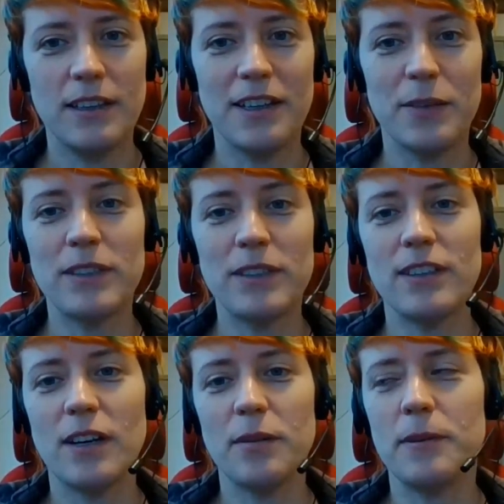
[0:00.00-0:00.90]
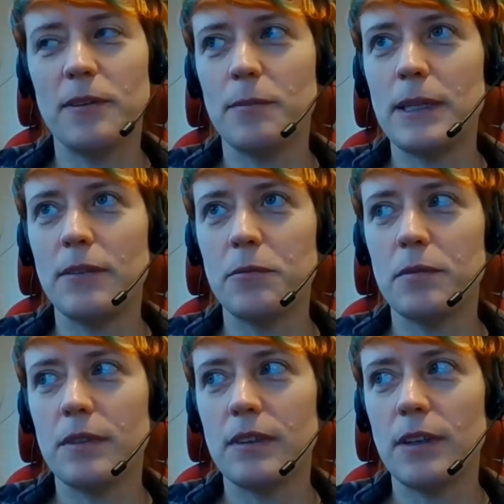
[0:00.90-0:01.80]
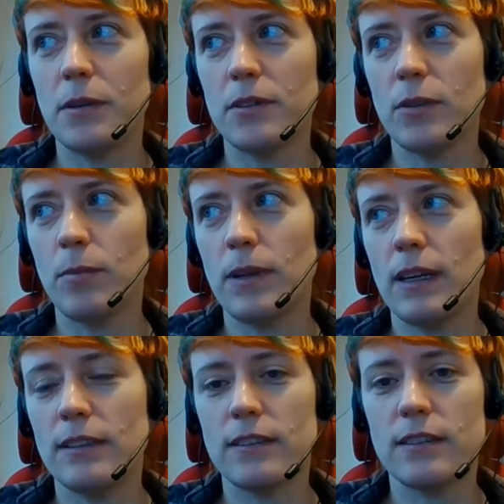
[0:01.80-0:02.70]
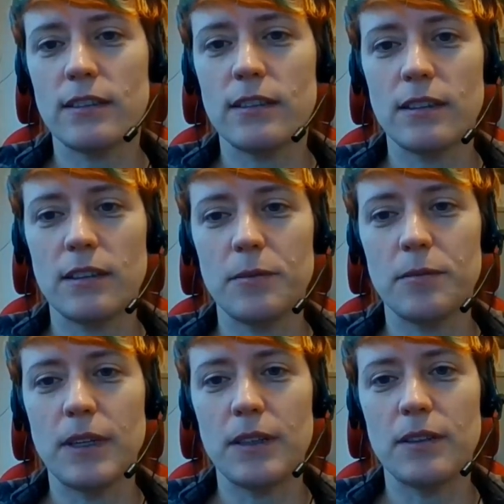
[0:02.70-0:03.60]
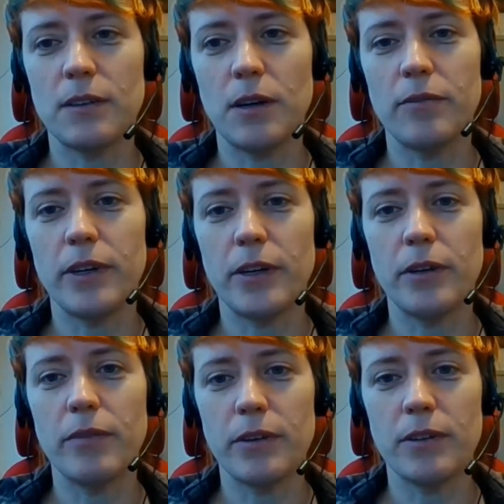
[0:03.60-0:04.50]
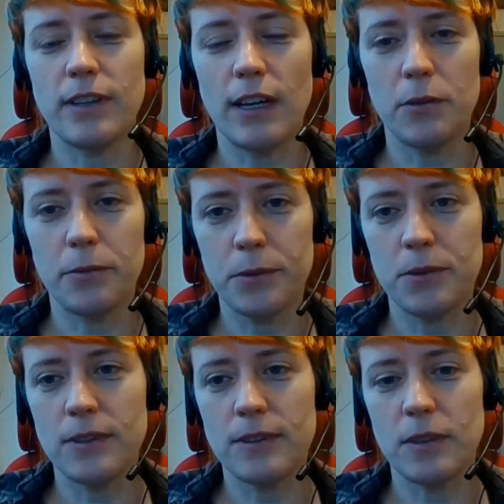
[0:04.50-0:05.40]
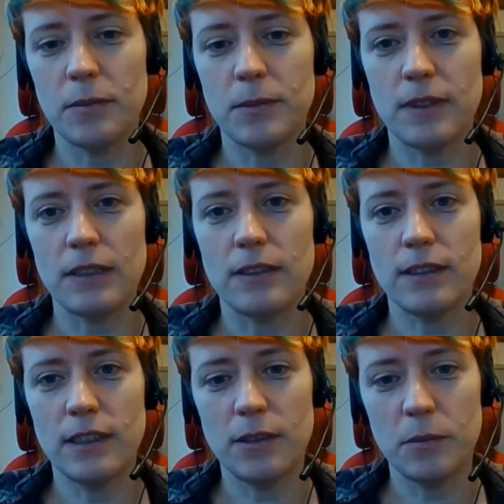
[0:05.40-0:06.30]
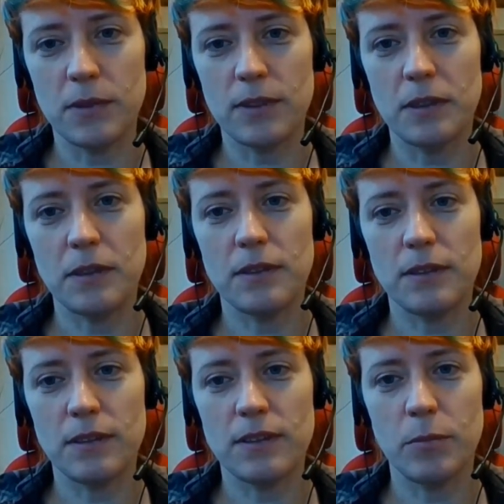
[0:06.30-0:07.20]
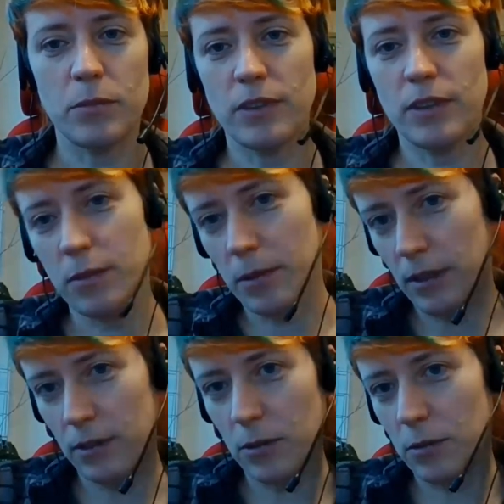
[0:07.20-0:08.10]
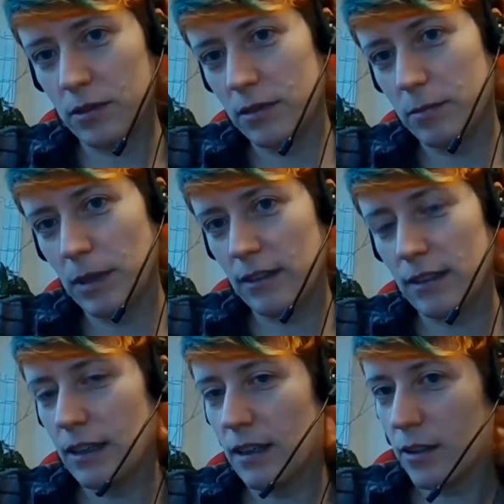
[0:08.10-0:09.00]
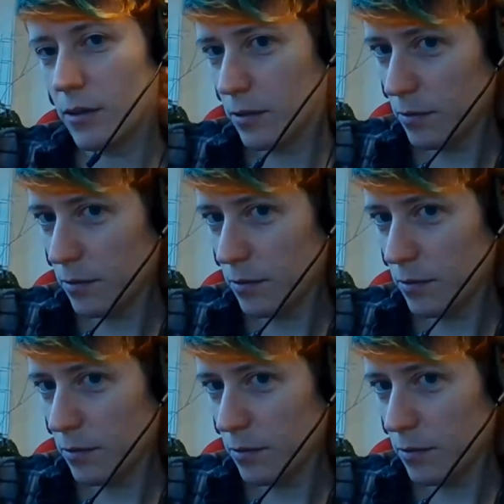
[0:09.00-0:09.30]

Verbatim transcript: yeah i imagine I mean there are some plants uh, that have very very shallow root systems like sedums and sempervivum uh, you know plants like that